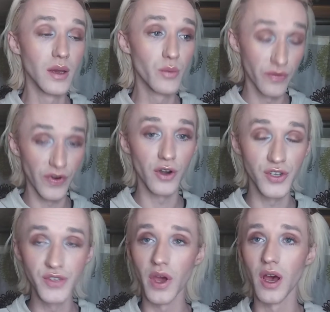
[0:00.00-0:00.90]

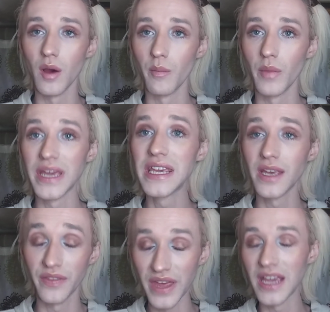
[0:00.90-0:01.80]
prefers
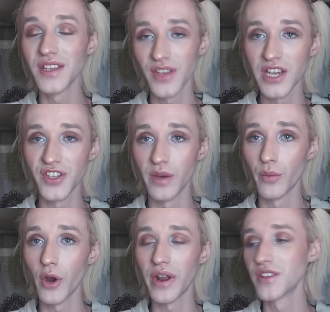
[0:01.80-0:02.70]
they/them
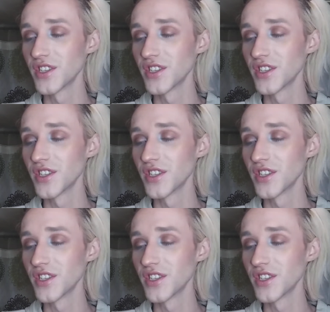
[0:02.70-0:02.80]
pronouns.